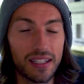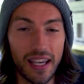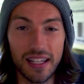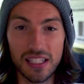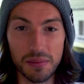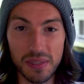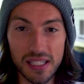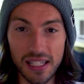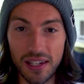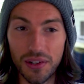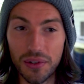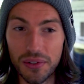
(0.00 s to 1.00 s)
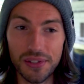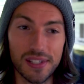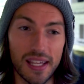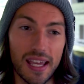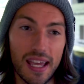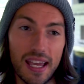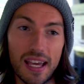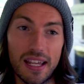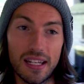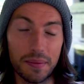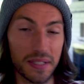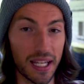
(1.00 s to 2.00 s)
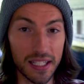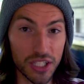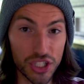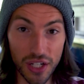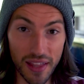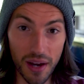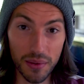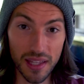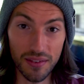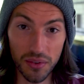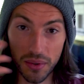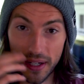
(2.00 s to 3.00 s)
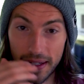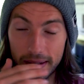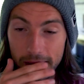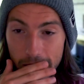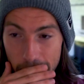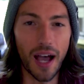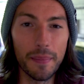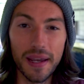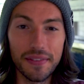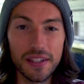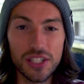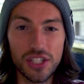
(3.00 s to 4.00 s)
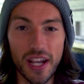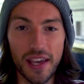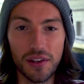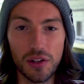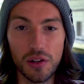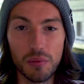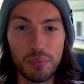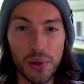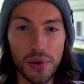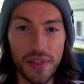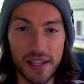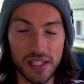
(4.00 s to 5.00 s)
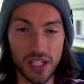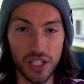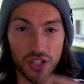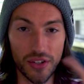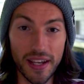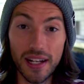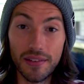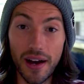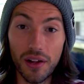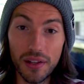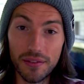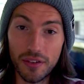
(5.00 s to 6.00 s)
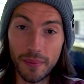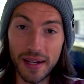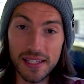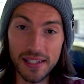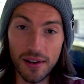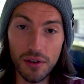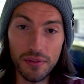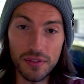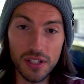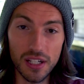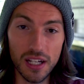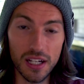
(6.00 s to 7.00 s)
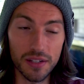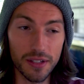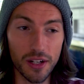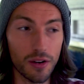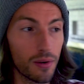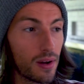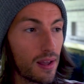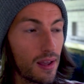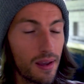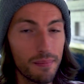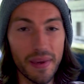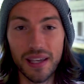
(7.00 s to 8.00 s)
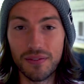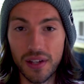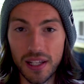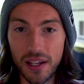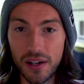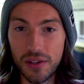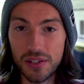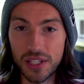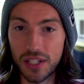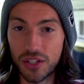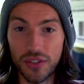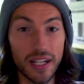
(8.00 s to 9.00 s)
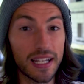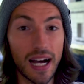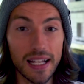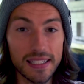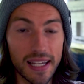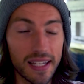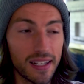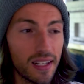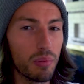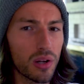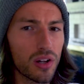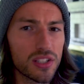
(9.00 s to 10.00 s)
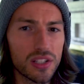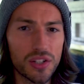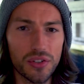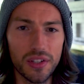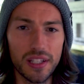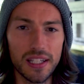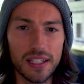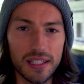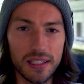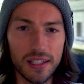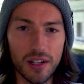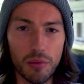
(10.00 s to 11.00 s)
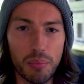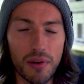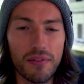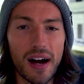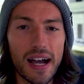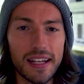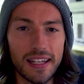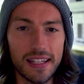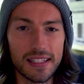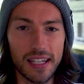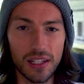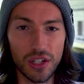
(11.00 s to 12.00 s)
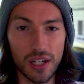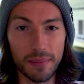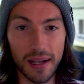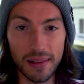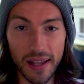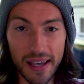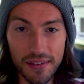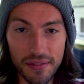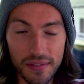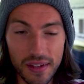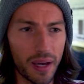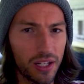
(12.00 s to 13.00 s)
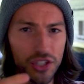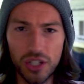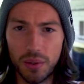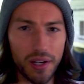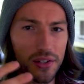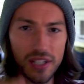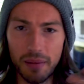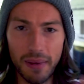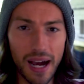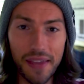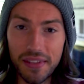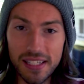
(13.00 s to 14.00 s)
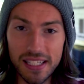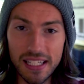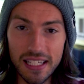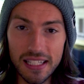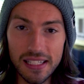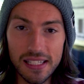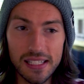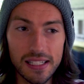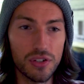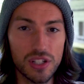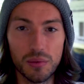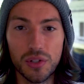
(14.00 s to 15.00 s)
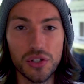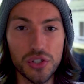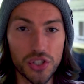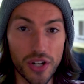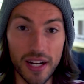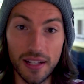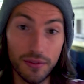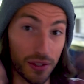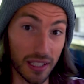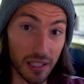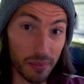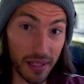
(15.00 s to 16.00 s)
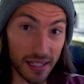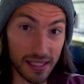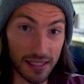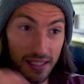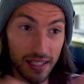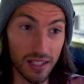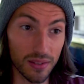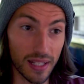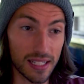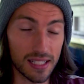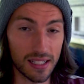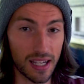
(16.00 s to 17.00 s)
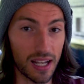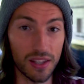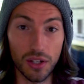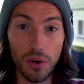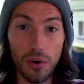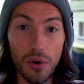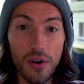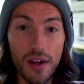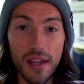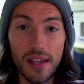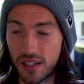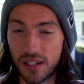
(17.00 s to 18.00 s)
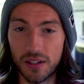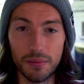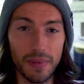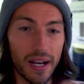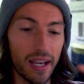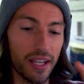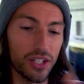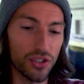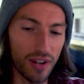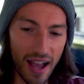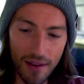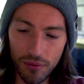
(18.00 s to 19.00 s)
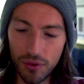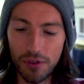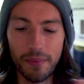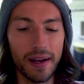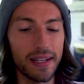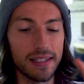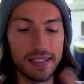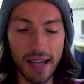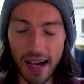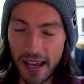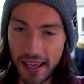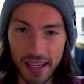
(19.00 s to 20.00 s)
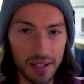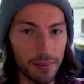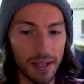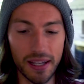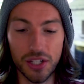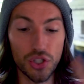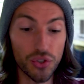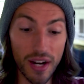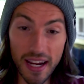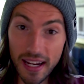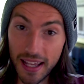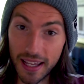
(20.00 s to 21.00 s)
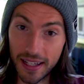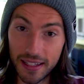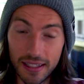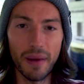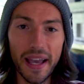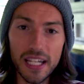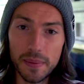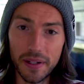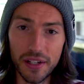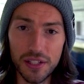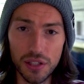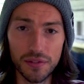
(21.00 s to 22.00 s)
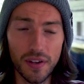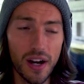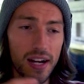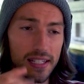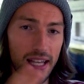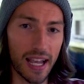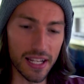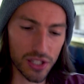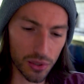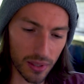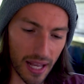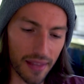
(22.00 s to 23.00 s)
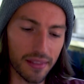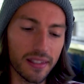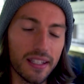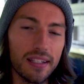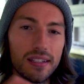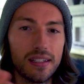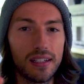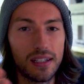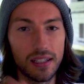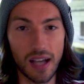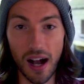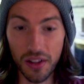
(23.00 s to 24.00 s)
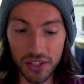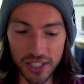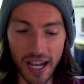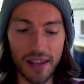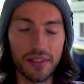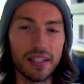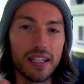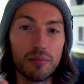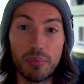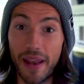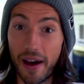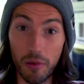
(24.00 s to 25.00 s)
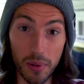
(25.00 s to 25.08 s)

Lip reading: gained some skills, and I'm excited to share that with everyone. I made this channel both as a creative outlet for myself to, you know, make videos and create content, but also to really, you know, provide an inside look at my life, kind of show what goes on behind the scenes for someone who's training for the Olympics. You know, that's kind of the goal. You know, my travel, my diet, my training, my experience so far as a high school athlete, college athlete, now